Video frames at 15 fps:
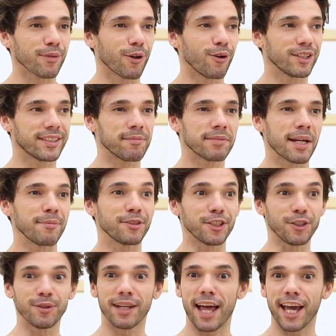or
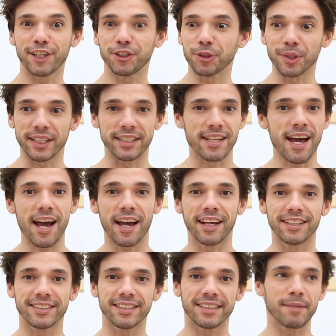sometimes you like to
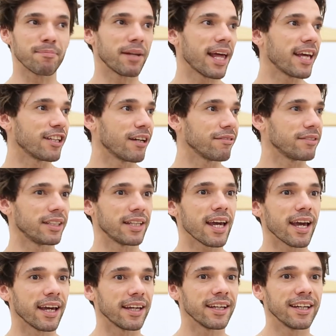organize the plan of the
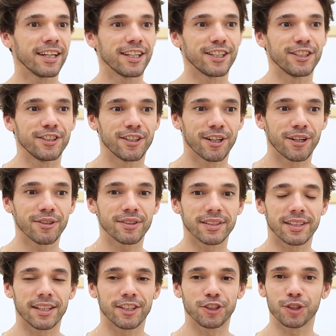day,
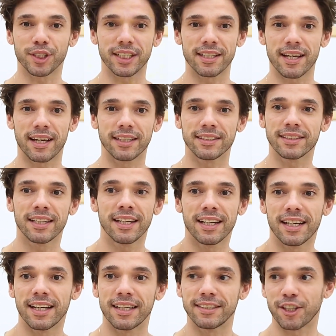to organize
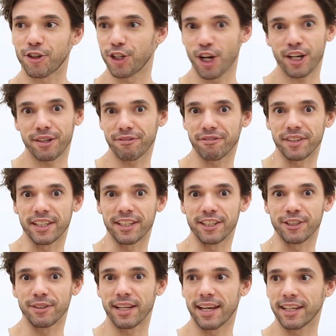the choreography.
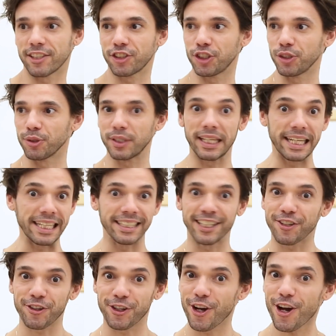You like to clean
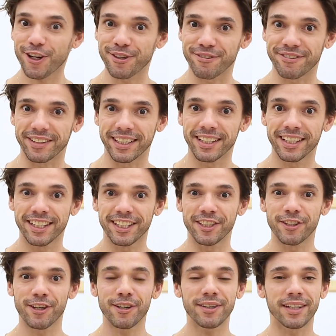the choreography,
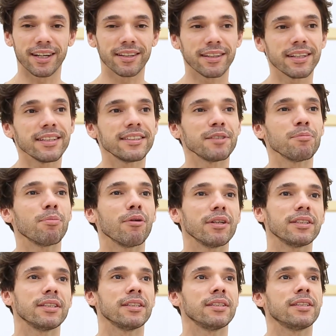I think it's
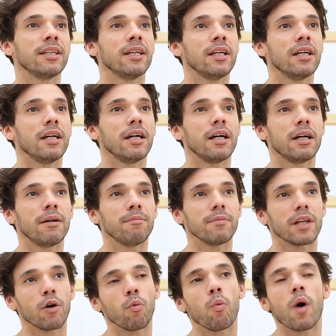important
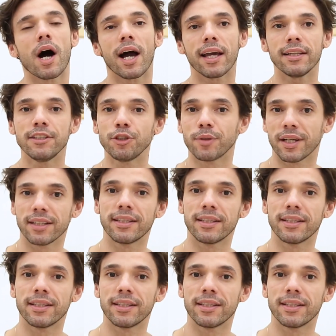while you're a